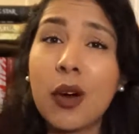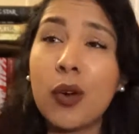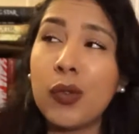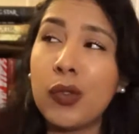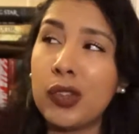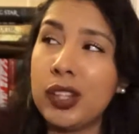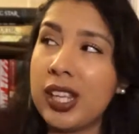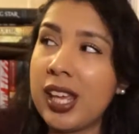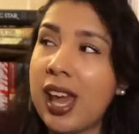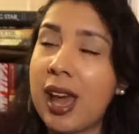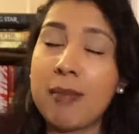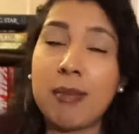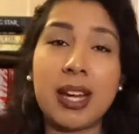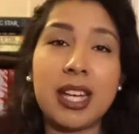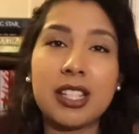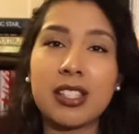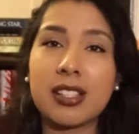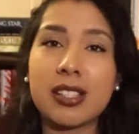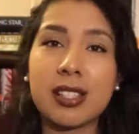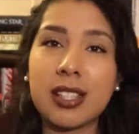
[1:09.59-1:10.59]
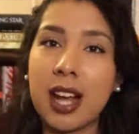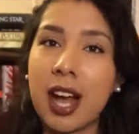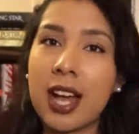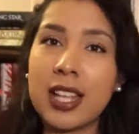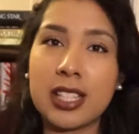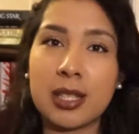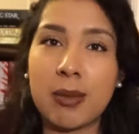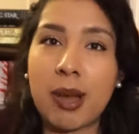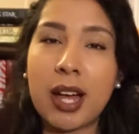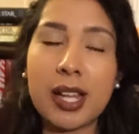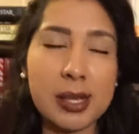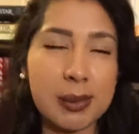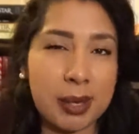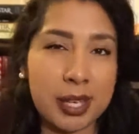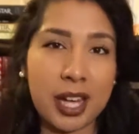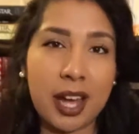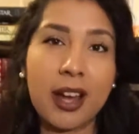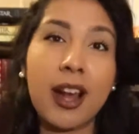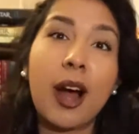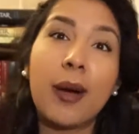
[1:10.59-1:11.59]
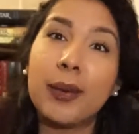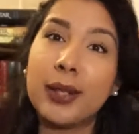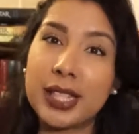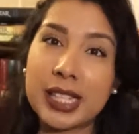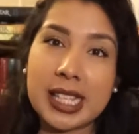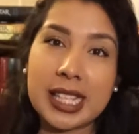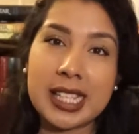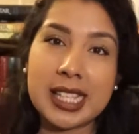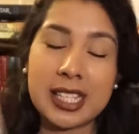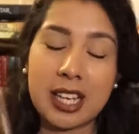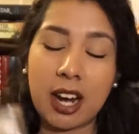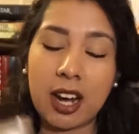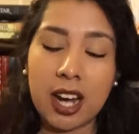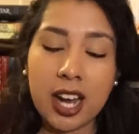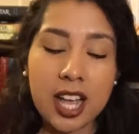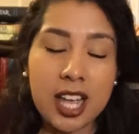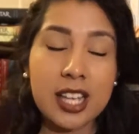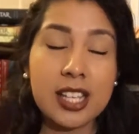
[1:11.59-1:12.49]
Hopefully I might just cut some out depending on how ridiculous they are.